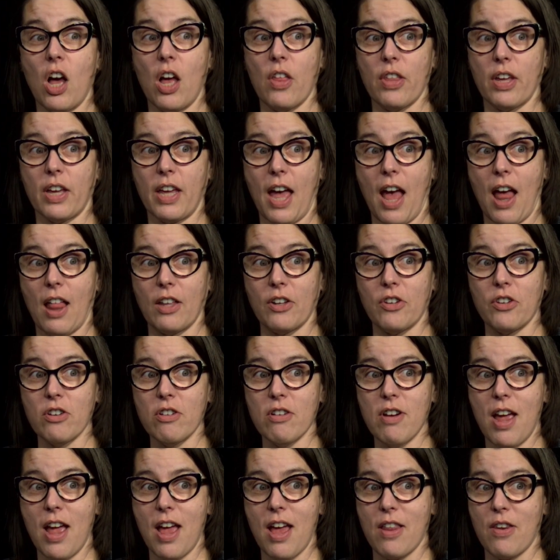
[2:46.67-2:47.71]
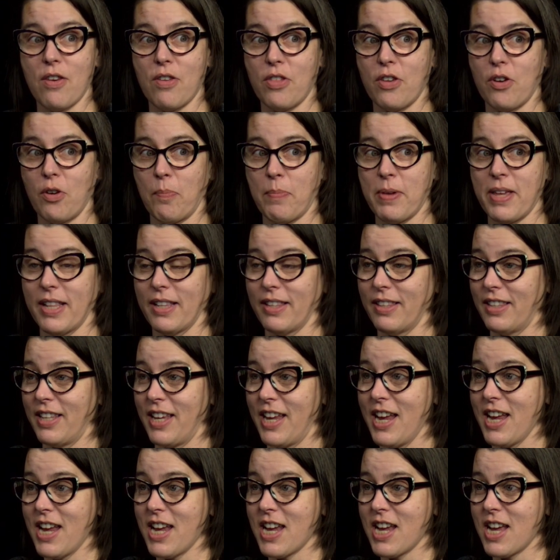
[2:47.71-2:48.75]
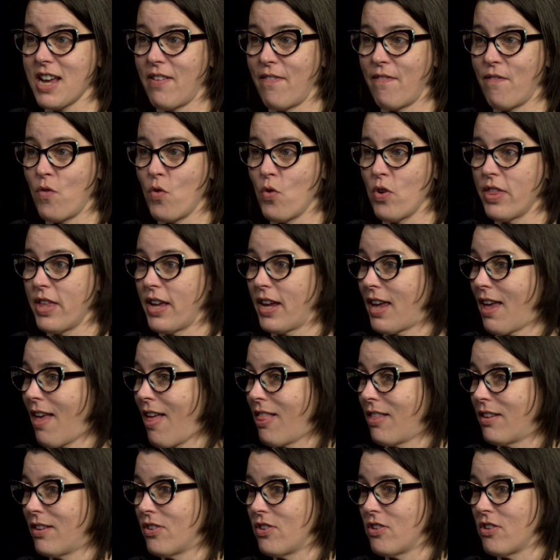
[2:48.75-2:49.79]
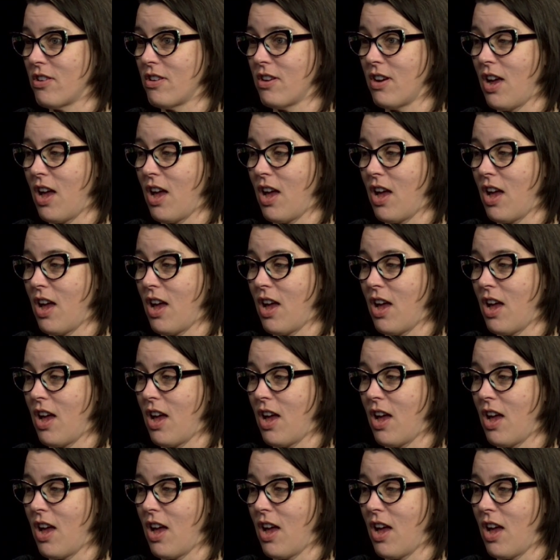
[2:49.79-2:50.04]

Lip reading: on the calendar, and there'll be a link for the calendar.